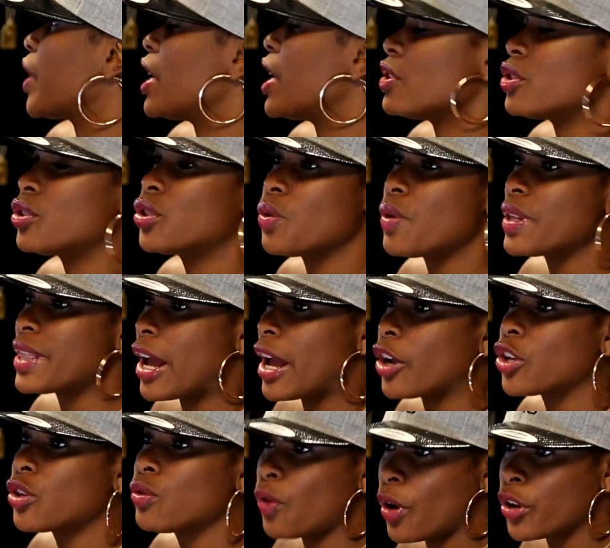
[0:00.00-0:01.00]
he's doing that.
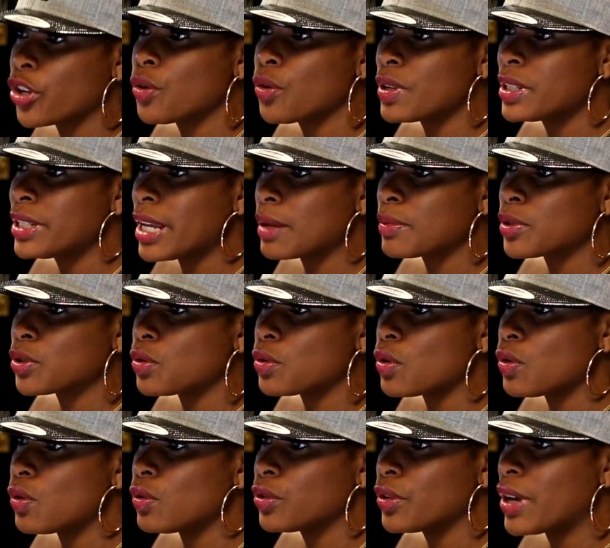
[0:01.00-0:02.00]
Are you and Dame still
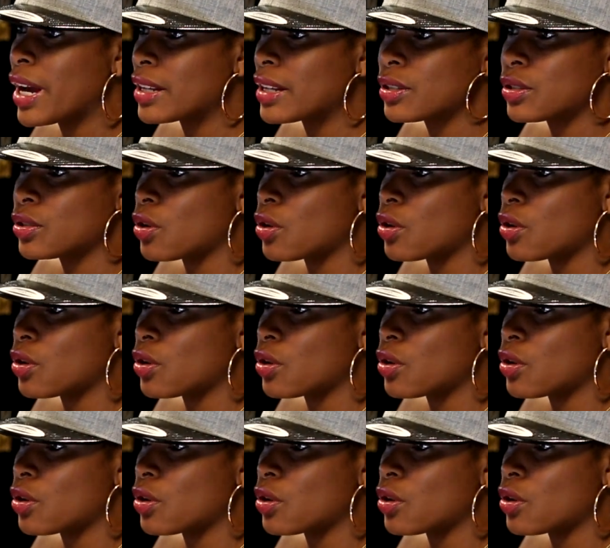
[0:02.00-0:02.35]
cool? Do you guys